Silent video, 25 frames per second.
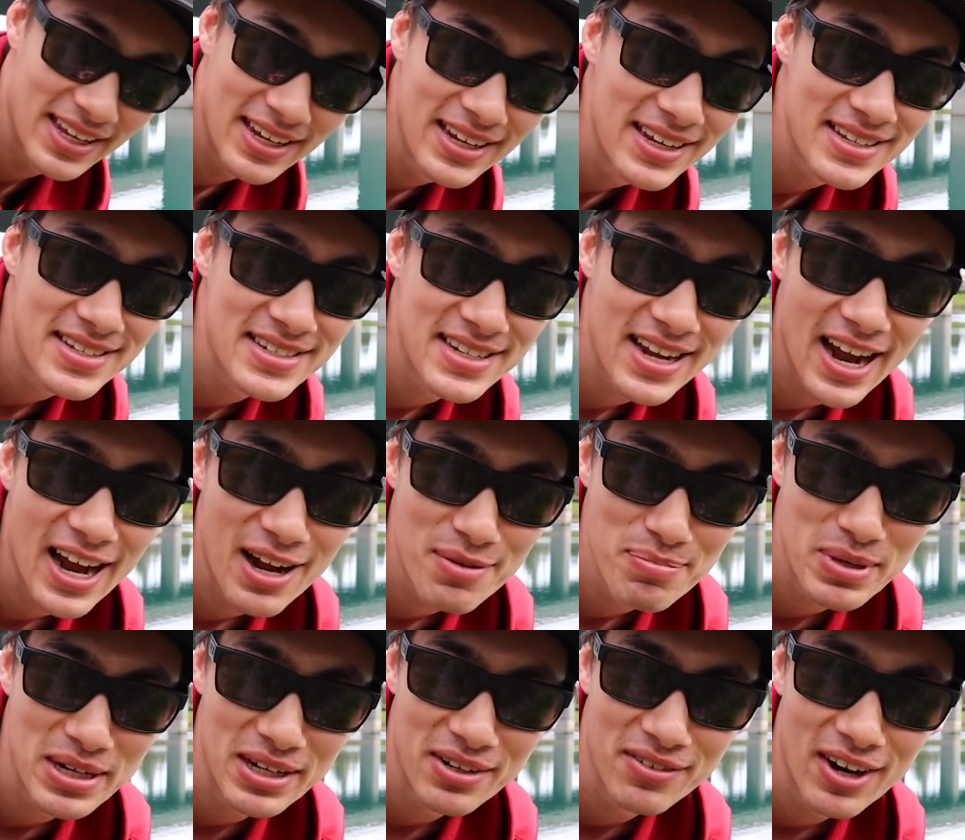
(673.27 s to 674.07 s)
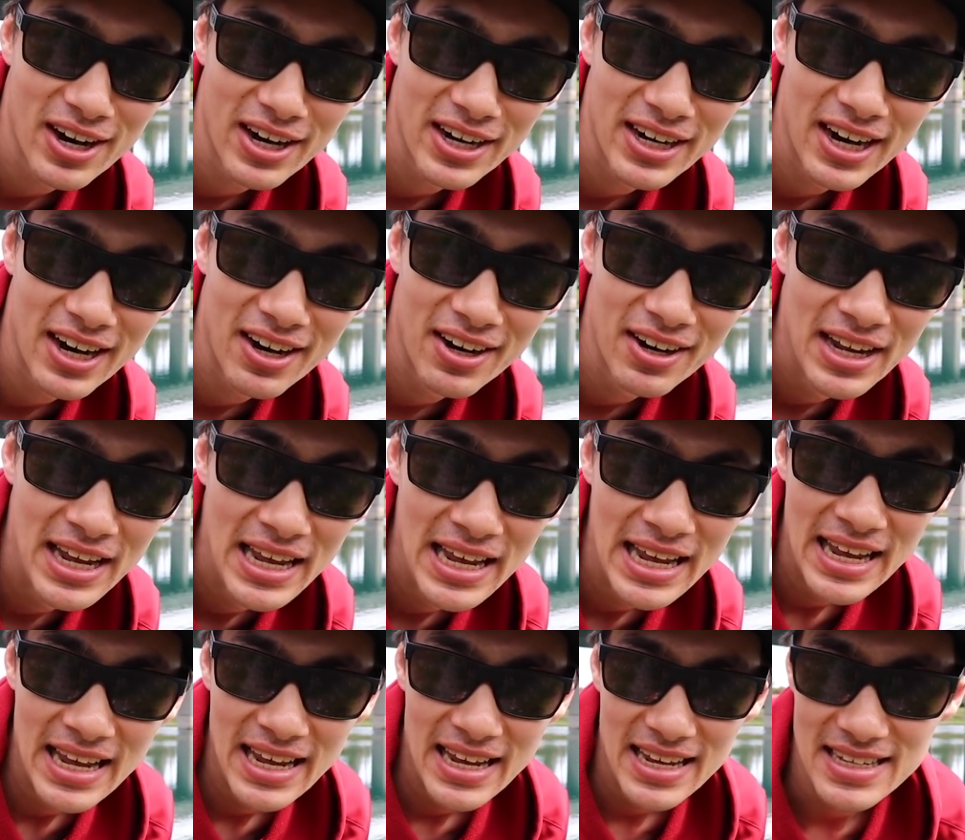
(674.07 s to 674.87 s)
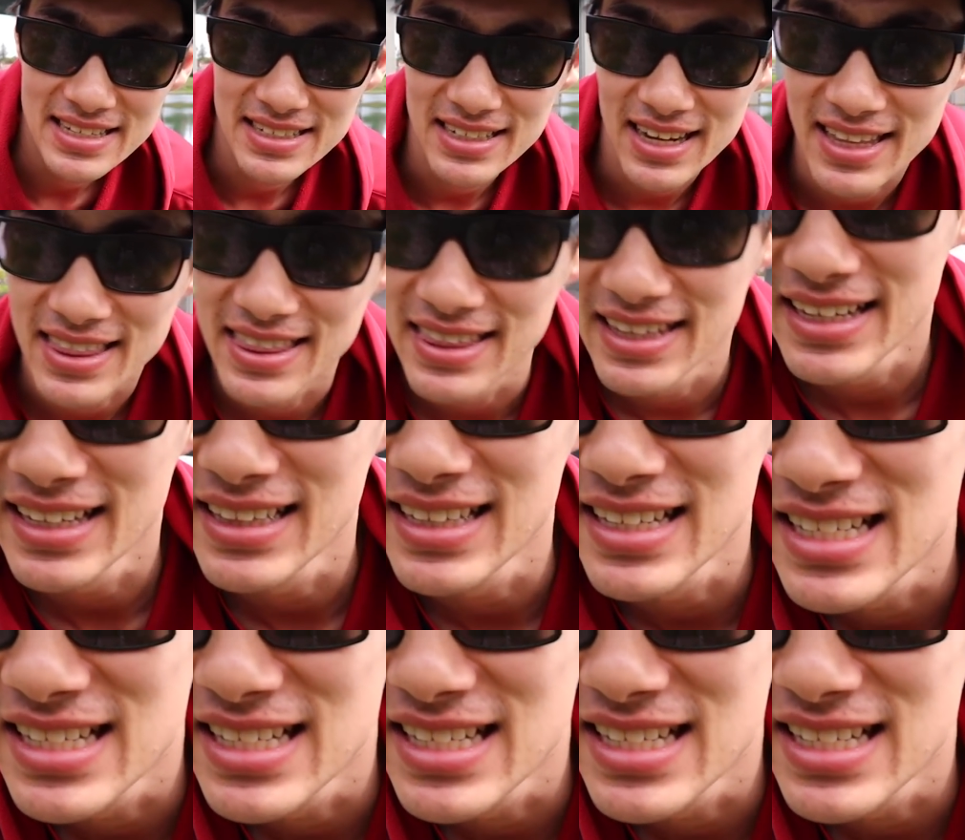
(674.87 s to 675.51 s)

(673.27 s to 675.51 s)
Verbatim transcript: think is happening right now is I think